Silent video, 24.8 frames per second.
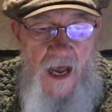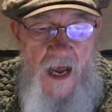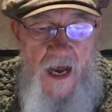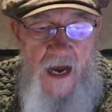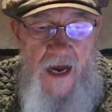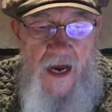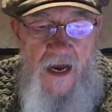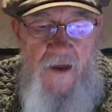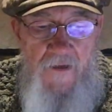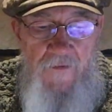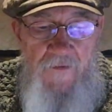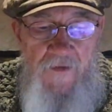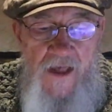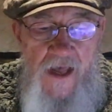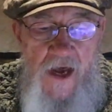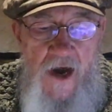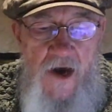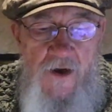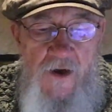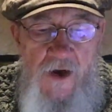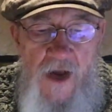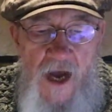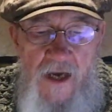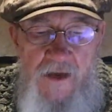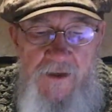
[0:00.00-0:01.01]
They
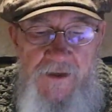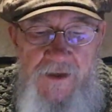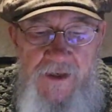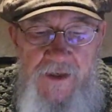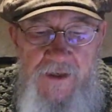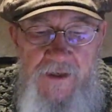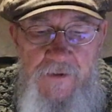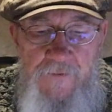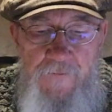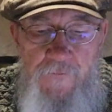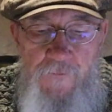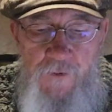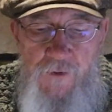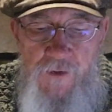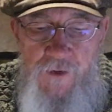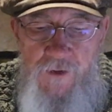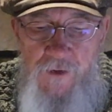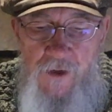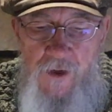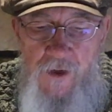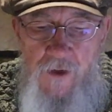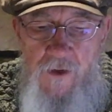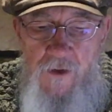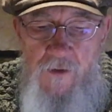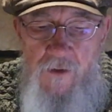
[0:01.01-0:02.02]
are not just for
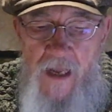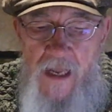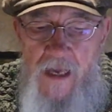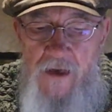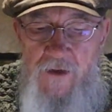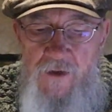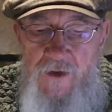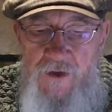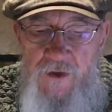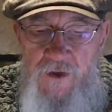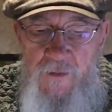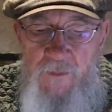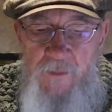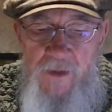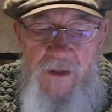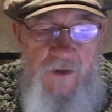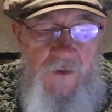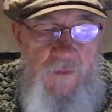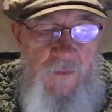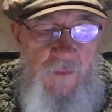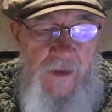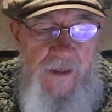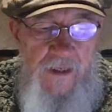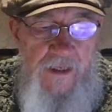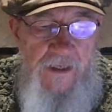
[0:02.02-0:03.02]
show and should be
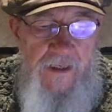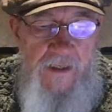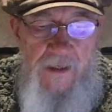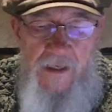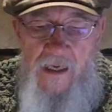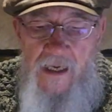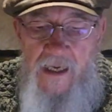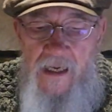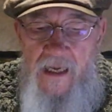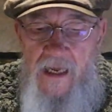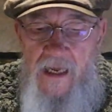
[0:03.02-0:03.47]
treated